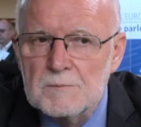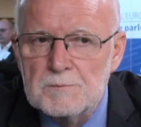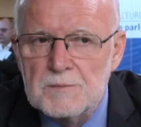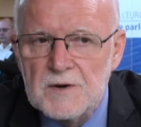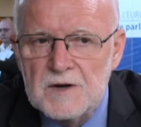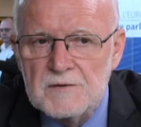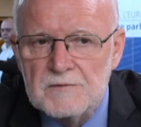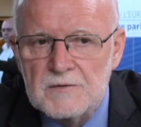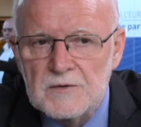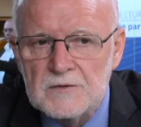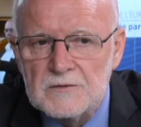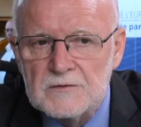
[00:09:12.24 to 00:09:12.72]

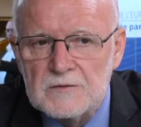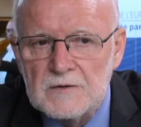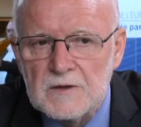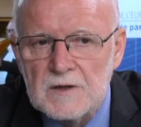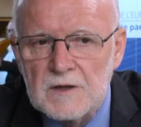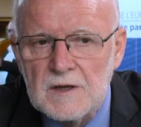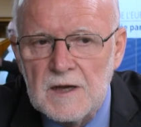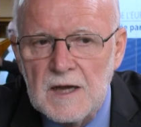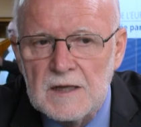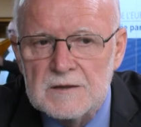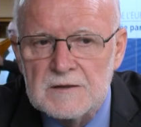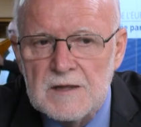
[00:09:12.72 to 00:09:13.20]
previous
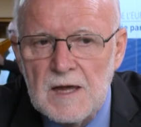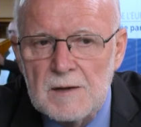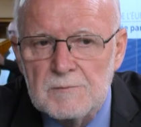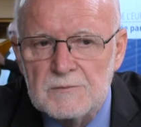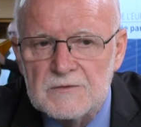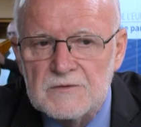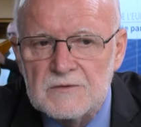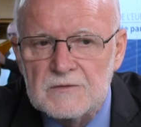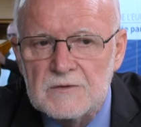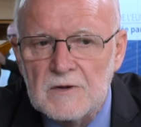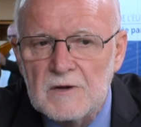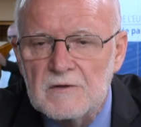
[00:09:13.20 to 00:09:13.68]

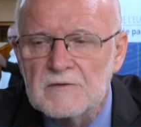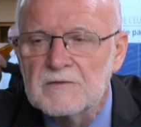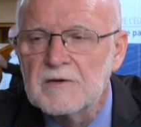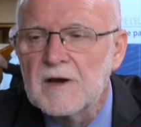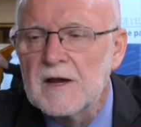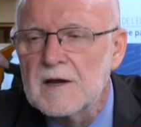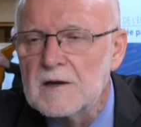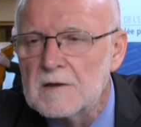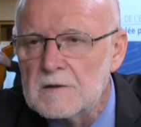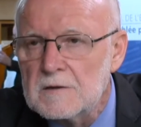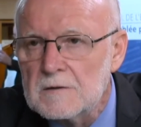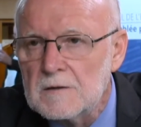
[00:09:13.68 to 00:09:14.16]
attempts
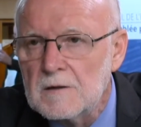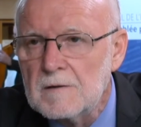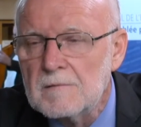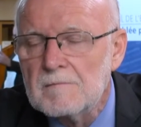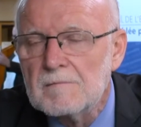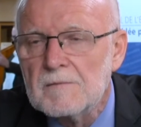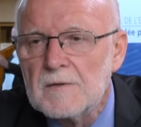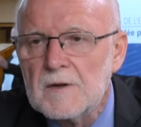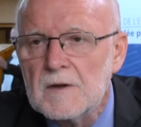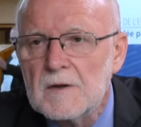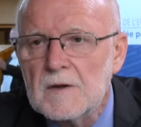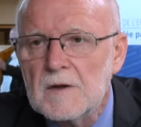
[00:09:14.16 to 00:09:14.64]
fail.
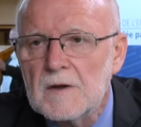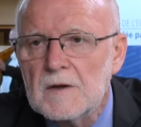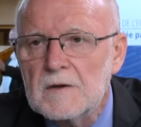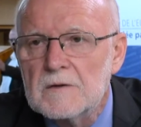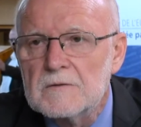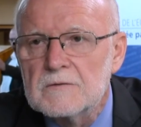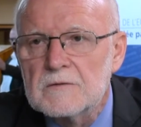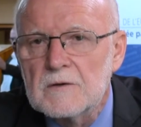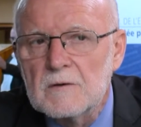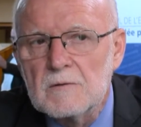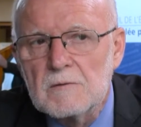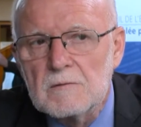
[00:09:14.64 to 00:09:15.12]

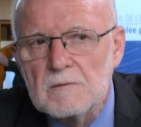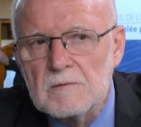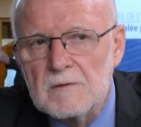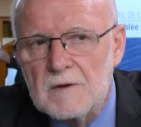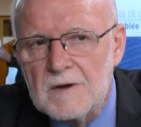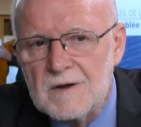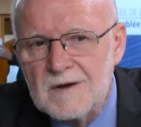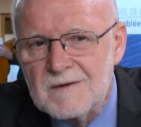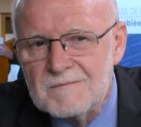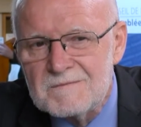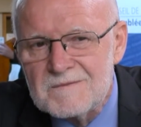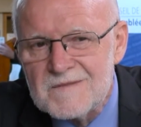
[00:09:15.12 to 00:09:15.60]
So
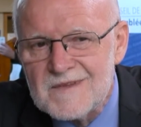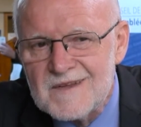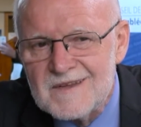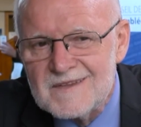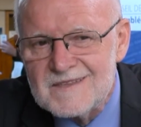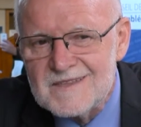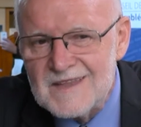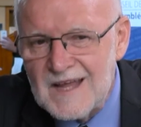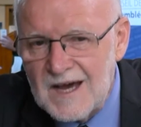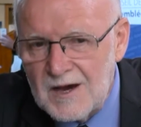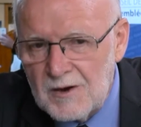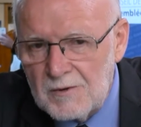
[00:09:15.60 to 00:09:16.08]

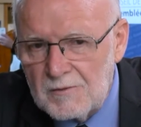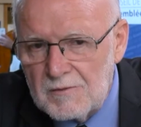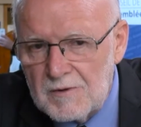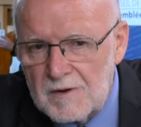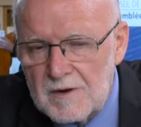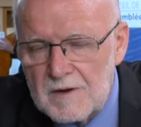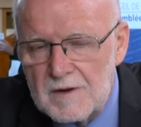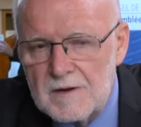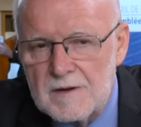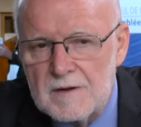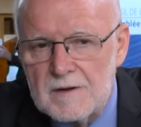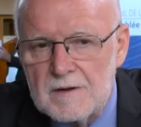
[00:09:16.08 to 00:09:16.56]
now
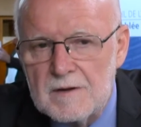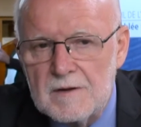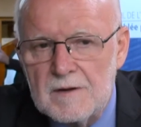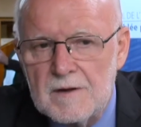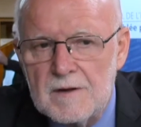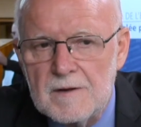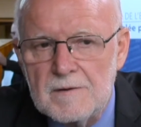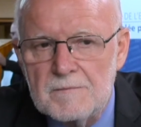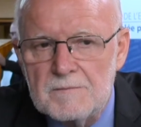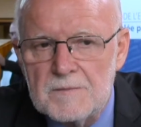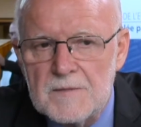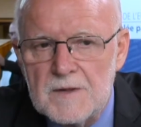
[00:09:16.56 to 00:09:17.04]

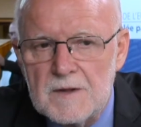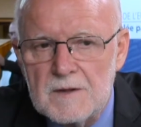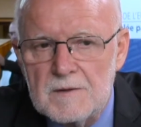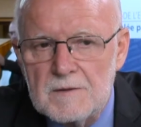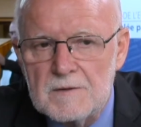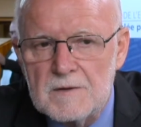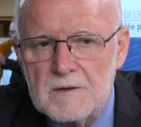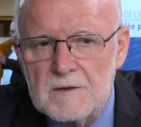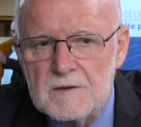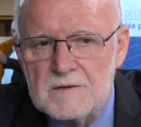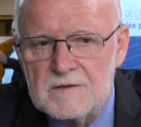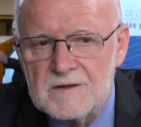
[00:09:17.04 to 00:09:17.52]

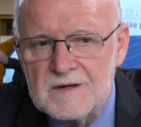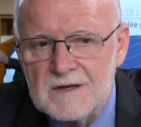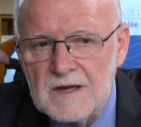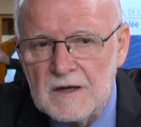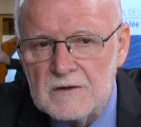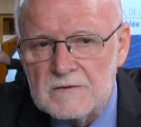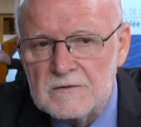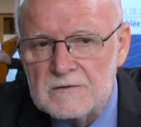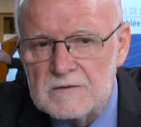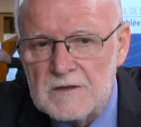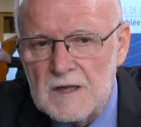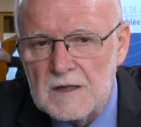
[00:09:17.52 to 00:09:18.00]
the
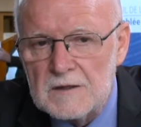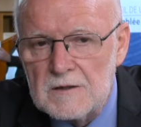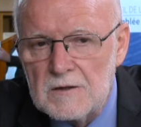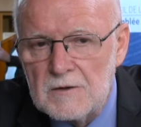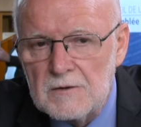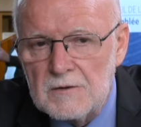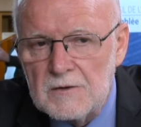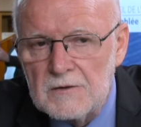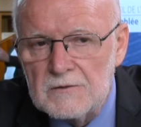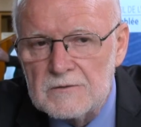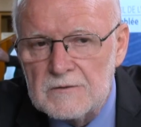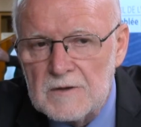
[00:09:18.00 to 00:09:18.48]
next
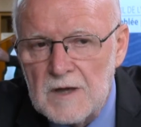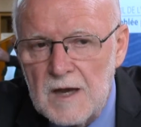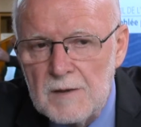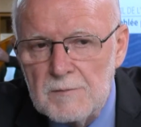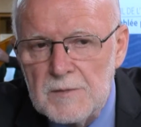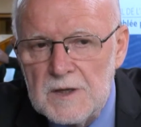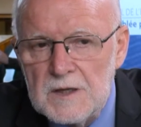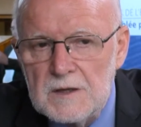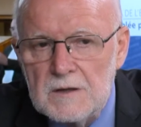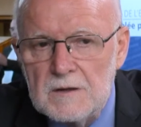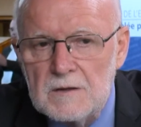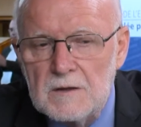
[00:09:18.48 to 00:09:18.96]
deadlock is
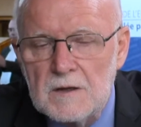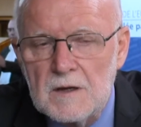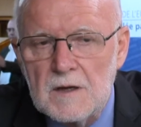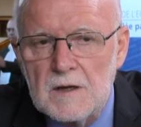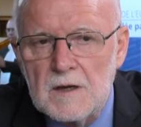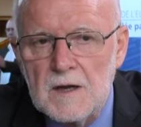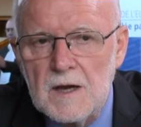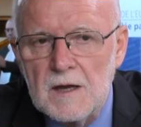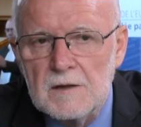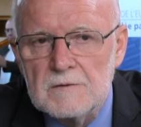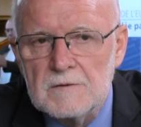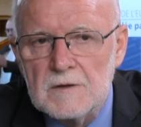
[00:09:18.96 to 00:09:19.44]
coming,
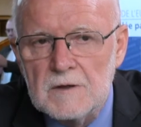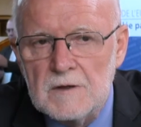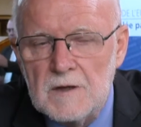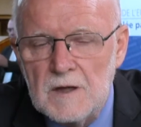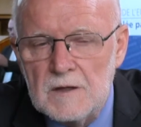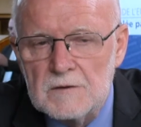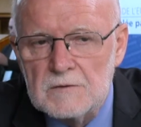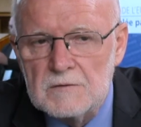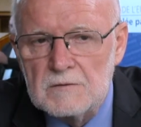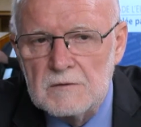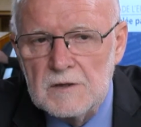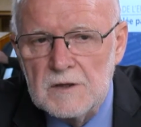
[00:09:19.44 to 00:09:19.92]
and the
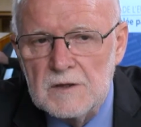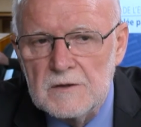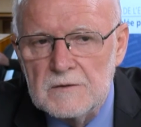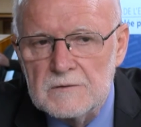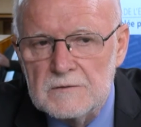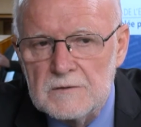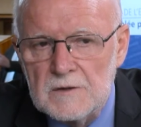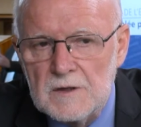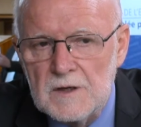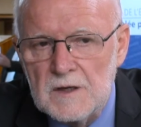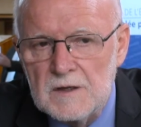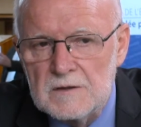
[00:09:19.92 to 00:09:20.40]
country
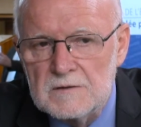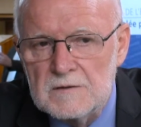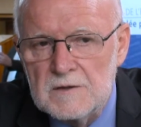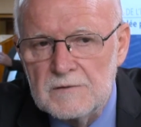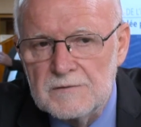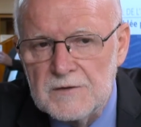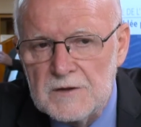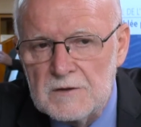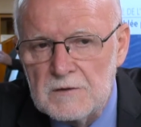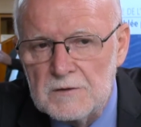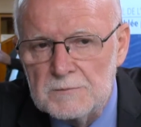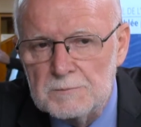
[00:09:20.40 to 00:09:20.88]
is in a
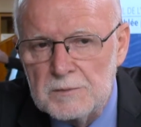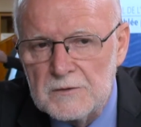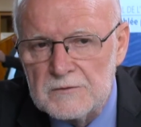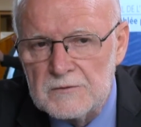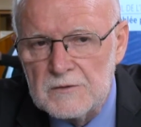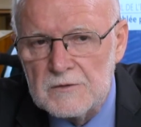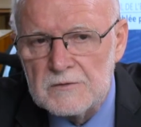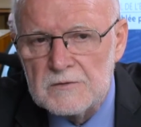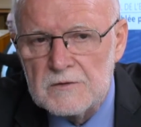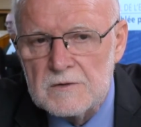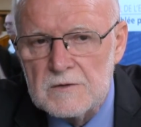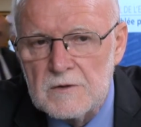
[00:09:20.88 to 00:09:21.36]
difficult
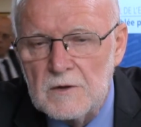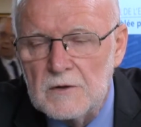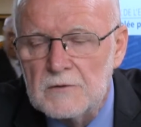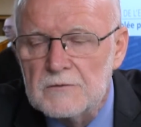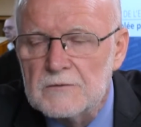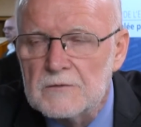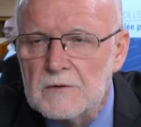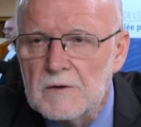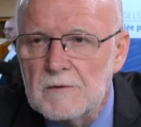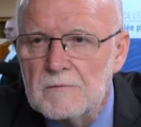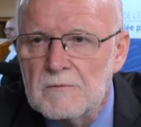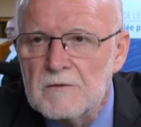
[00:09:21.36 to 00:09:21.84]
position,
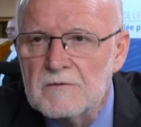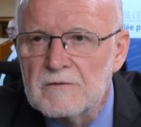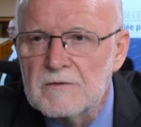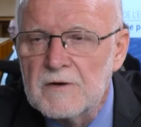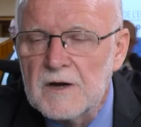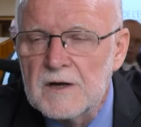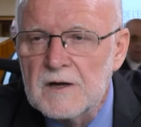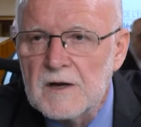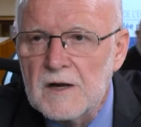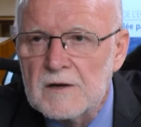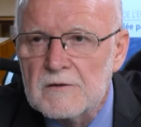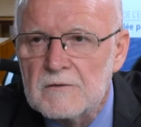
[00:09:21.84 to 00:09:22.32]
also
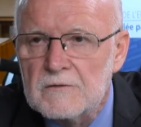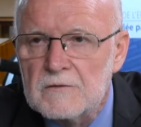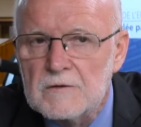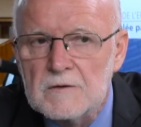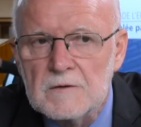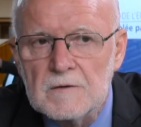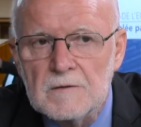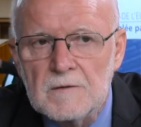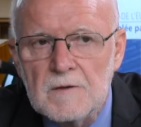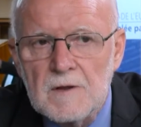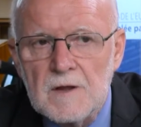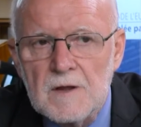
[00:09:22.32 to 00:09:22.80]

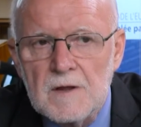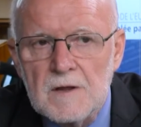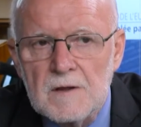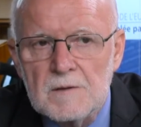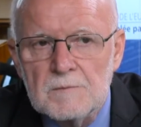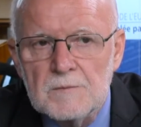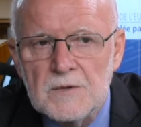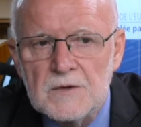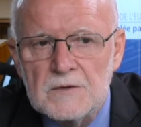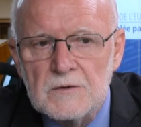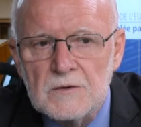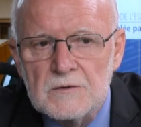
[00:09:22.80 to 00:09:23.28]
financial,
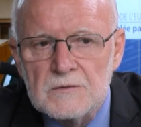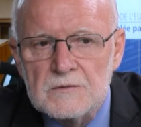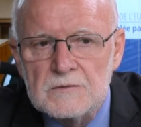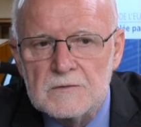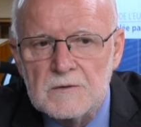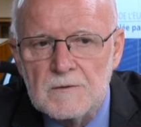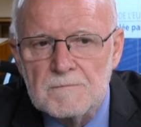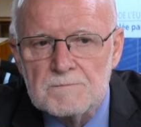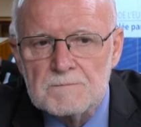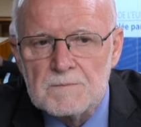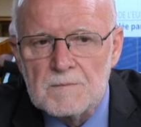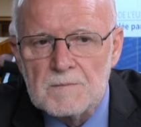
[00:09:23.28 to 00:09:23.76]
because